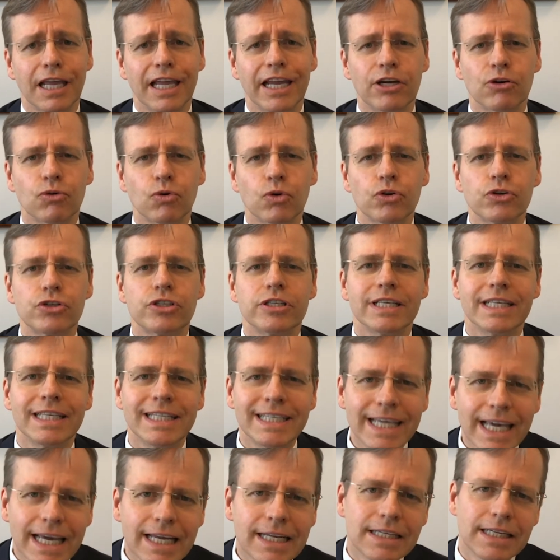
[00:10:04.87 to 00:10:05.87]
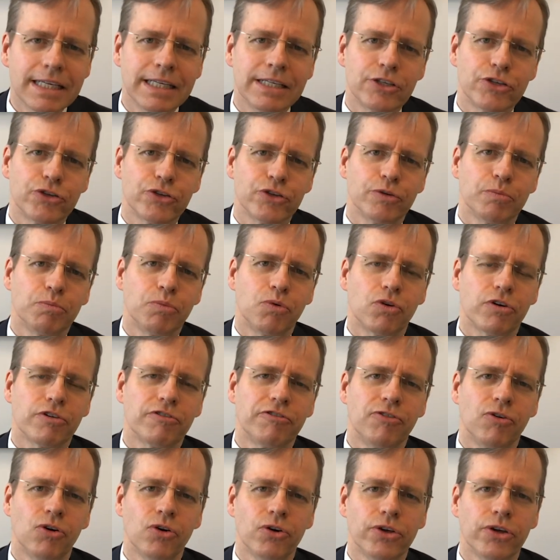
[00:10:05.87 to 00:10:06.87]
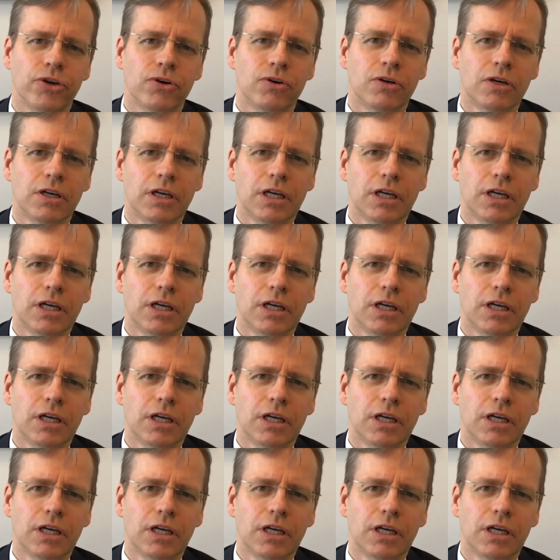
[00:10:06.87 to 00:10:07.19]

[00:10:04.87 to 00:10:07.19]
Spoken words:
In order to get into the portfolio,